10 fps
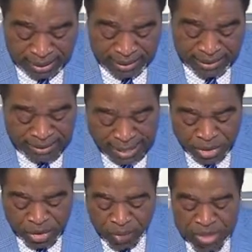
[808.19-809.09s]
In
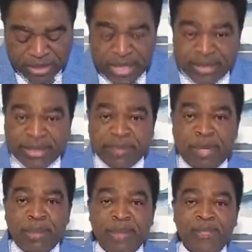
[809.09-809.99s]
Second Corinthians
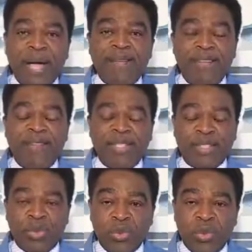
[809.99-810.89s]
chapter number 5 and
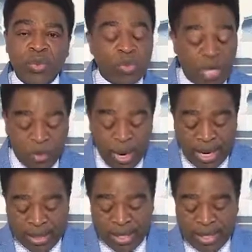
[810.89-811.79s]
verse 2,
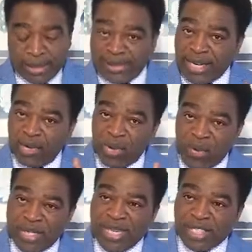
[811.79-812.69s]
21, 2
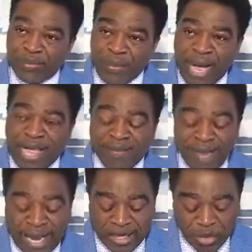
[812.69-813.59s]
Corinthians
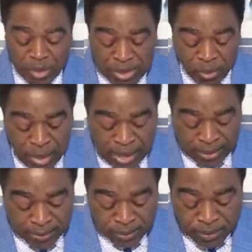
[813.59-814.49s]
5 and 21,